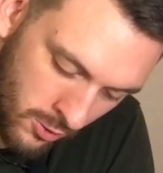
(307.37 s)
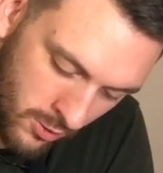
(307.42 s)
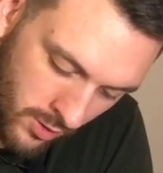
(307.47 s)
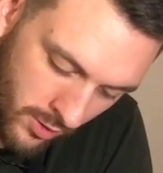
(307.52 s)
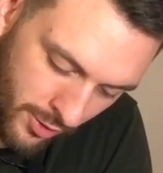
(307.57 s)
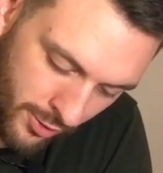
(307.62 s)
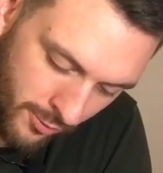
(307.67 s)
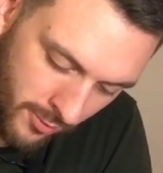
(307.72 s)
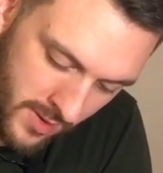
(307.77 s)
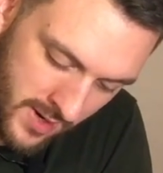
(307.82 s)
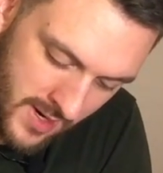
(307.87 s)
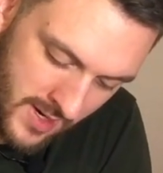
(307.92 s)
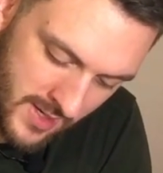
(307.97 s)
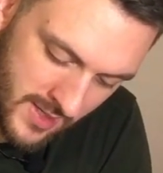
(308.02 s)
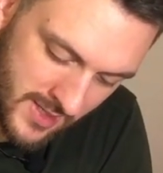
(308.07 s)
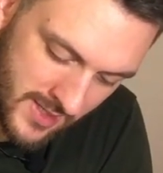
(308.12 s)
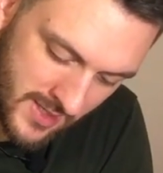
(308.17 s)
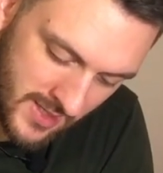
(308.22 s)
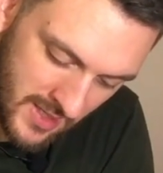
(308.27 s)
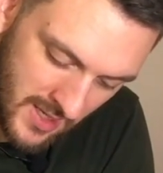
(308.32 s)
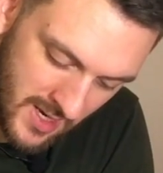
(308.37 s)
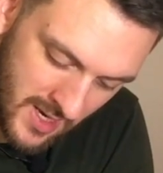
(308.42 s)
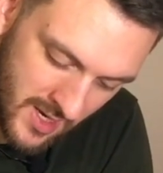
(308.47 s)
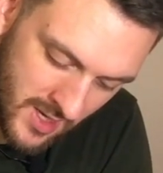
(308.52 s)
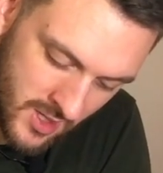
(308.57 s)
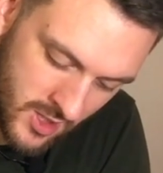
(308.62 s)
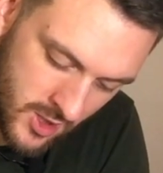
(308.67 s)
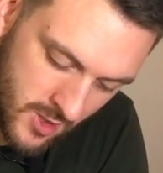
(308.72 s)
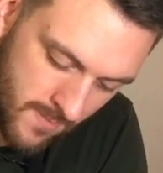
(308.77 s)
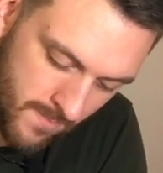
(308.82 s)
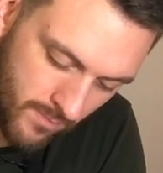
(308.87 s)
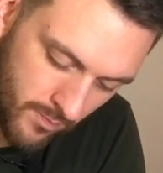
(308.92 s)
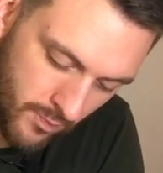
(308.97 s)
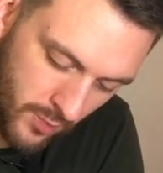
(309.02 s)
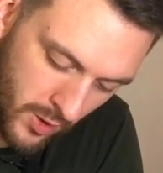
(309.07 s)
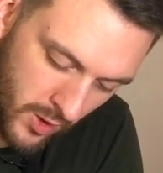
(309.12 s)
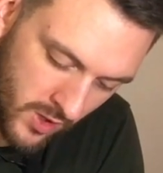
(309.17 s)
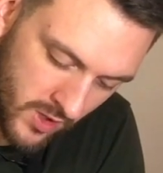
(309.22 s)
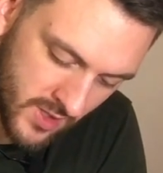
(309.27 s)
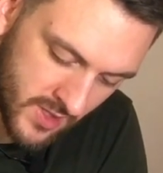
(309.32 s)
to 3 seeds
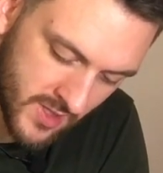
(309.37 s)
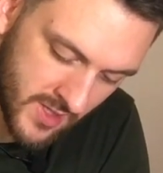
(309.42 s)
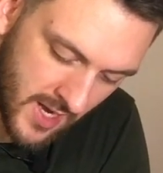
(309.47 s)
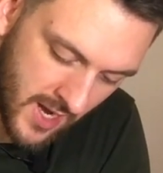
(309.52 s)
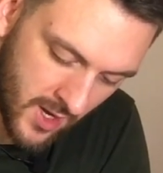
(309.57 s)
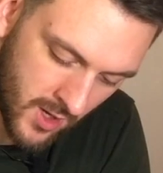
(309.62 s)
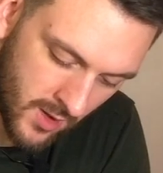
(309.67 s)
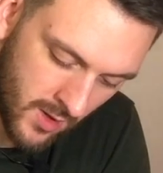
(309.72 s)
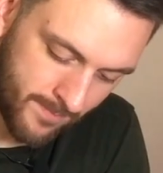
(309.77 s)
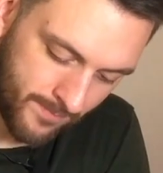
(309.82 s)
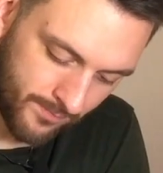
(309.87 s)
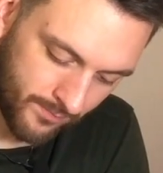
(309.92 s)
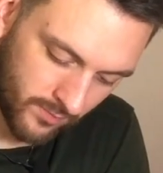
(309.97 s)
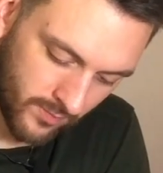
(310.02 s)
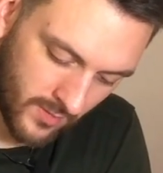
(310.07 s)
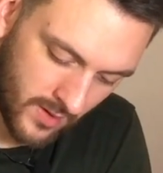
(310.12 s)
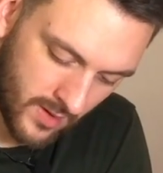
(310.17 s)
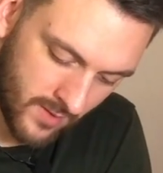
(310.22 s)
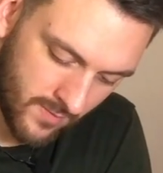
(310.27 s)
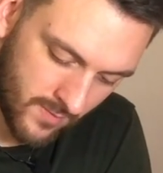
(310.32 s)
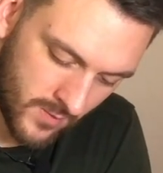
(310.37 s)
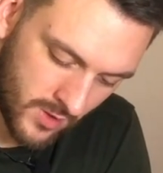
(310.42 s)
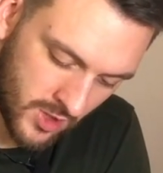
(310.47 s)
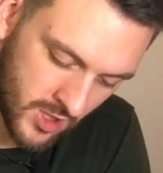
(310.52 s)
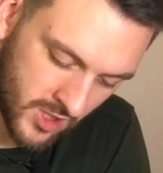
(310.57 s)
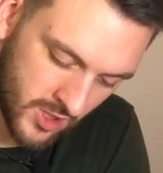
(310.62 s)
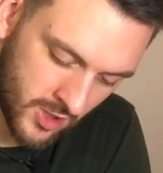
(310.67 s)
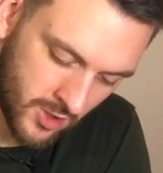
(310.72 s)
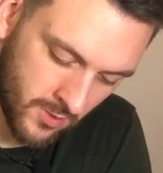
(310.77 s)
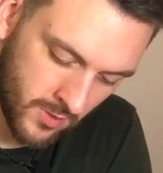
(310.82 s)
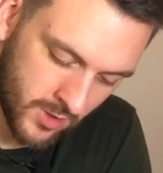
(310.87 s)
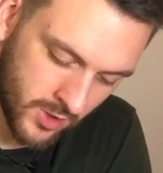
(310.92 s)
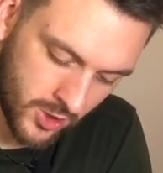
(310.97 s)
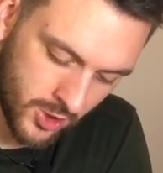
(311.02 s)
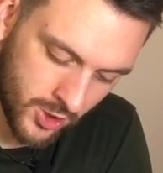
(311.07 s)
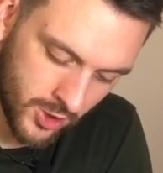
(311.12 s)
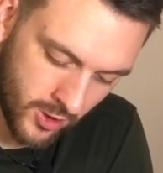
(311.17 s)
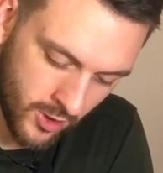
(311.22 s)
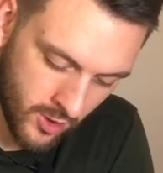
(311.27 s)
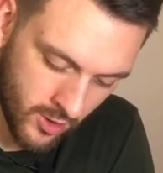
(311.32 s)
per cell, just to
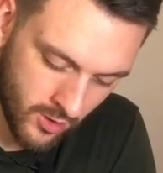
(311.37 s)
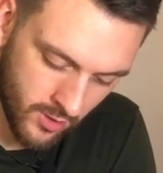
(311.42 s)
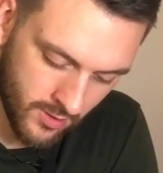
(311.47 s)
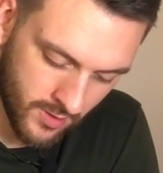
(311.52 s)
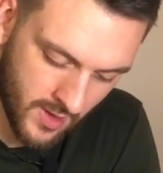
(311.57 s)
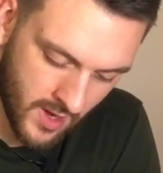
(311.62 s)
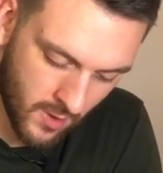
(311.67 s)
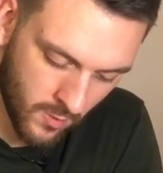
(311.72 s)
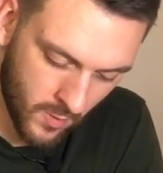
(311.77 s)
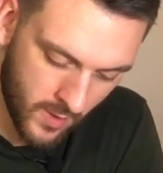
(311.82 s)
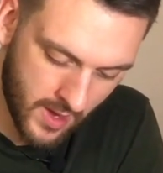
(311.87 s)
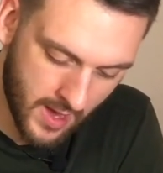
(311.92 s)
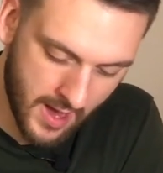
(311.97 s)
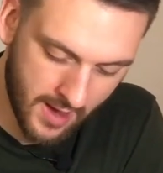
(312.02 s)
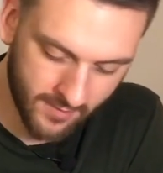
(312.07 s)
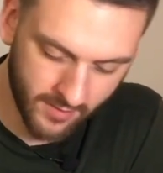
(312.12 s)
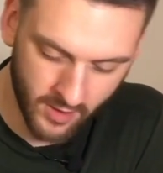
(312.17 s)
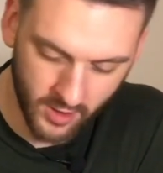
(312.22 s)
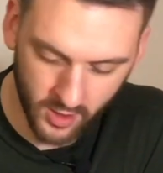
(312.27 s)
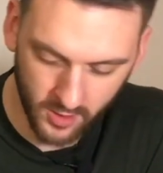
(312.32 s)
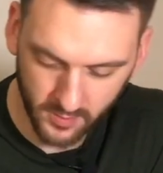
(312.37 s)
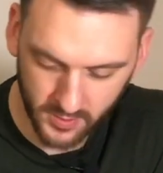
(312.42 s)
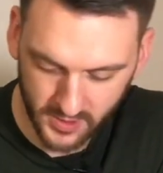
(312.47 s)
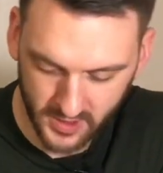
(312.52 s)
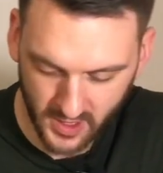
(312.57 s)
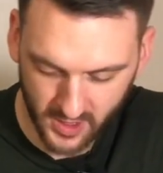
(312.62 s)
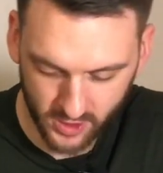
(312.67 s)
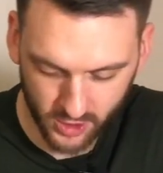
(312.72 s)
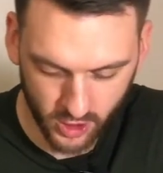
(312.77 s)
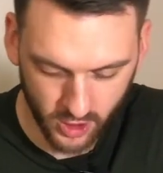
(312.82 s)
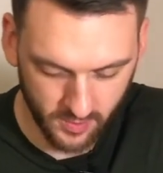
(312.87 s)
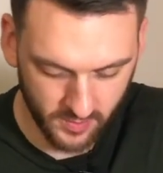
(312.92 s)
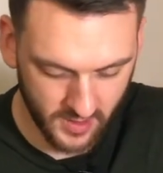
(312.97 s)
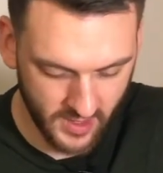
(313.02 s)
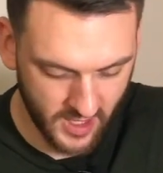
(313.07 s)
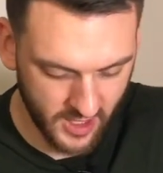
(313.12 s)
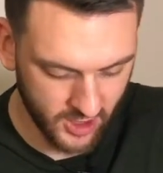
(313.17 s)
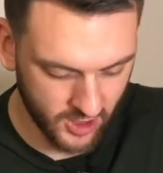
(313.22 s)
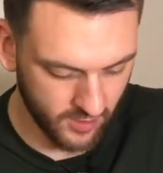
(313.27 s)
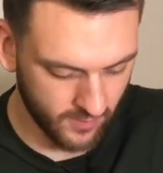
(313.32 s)
ensure that we have 100%
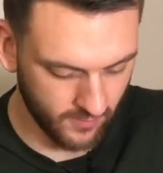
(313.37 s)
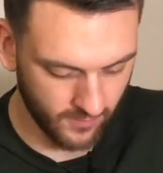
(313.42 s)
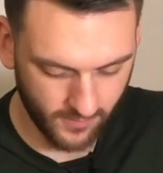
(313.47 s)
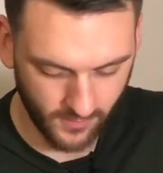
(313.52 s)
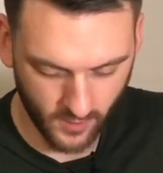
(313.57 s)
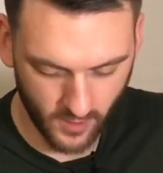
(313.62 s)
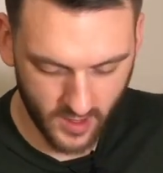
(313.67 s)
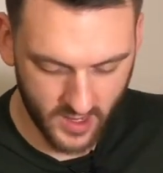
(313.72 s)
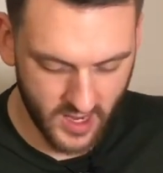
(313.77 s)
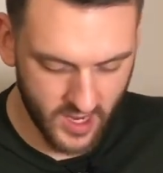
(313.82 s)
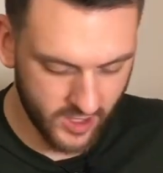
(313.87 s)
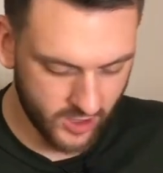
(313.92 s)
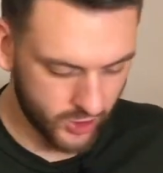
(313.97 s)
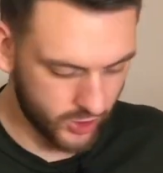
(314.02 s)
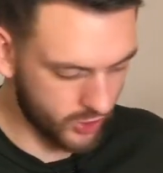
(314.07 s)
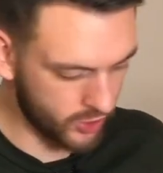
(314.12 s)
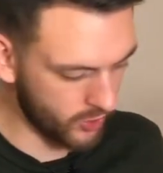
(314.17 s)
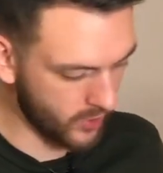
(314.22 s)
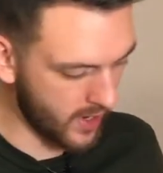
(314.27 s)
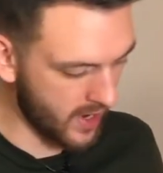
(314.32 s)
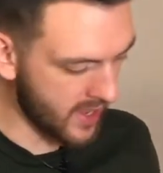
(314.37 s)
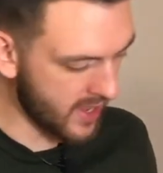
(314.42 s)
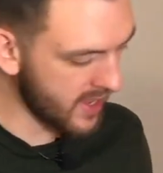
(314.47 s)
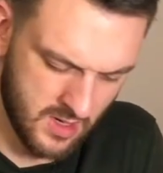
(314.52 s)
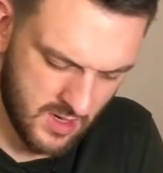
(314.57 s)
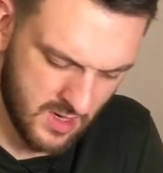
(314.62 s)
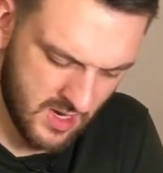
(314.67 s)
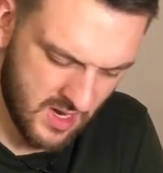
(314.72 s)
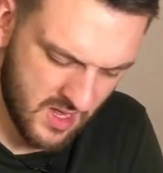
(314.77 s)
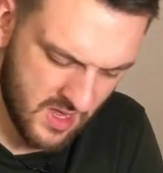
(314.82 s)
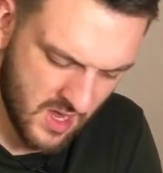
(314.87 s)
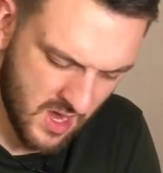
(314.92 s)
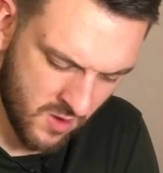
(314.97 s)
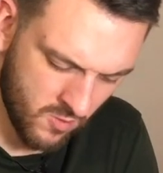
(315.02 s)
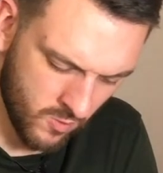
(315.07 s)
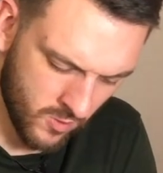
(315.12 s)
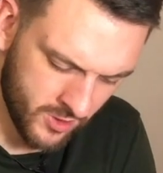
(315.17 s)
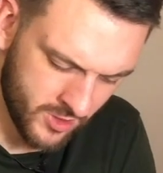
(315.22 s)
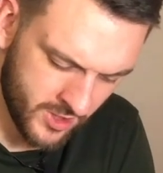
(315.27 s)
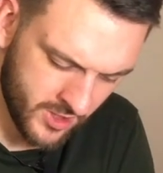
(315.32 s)
germination for each tray. And
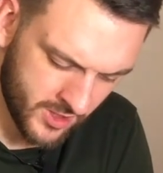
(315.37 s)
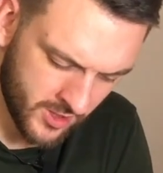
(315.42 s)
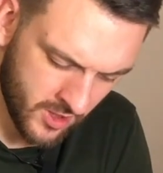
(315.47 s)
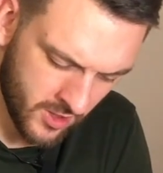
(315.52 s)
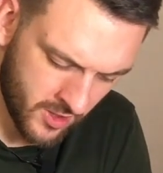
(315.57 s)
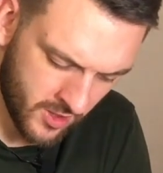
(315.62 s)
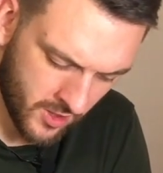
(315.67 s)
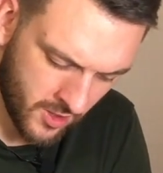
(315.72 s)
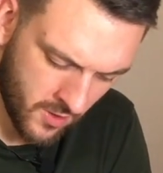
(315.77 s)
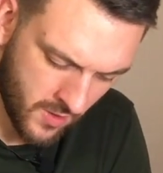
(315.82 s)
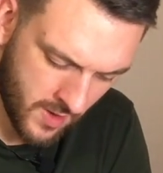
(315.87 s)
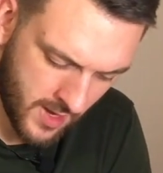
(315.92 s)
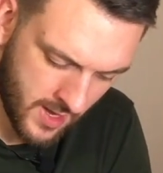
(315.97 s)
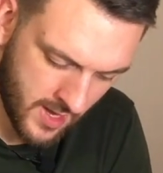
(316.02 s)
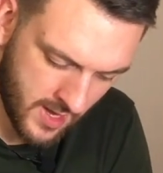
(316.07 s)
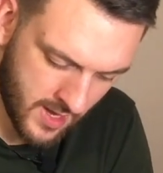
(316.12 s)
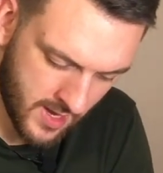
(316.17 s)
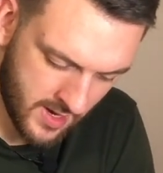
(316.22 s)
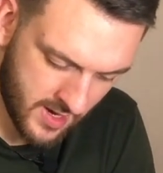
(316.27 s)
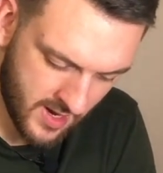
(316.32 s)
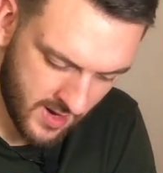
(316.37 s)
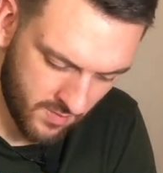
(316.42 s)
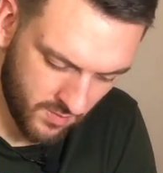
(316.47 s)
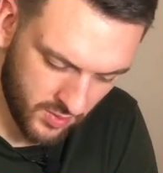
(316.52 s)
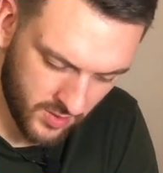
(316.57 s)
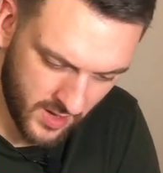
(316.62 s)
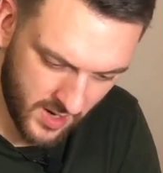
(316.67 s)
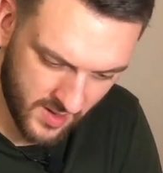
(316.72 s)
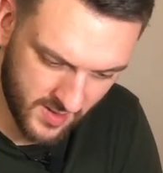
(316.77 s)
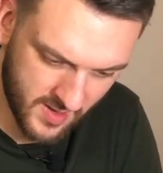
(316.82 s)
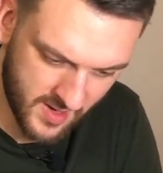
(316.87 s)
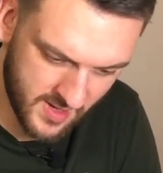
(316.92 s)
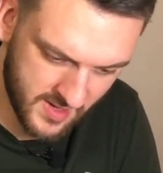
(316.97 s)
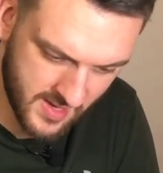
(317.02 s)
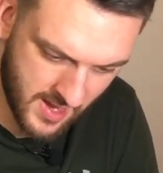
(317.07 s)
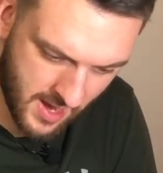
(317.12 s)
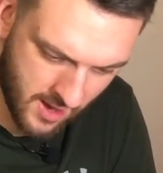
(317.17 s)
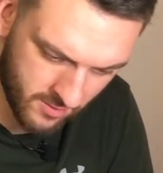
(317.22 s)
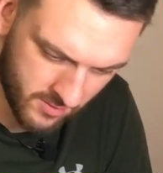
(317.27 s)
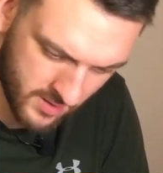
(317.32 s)
then we're just gonna go ahead and plant these
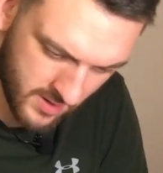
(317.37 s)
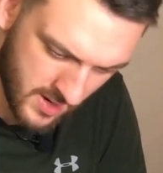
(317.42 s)
out.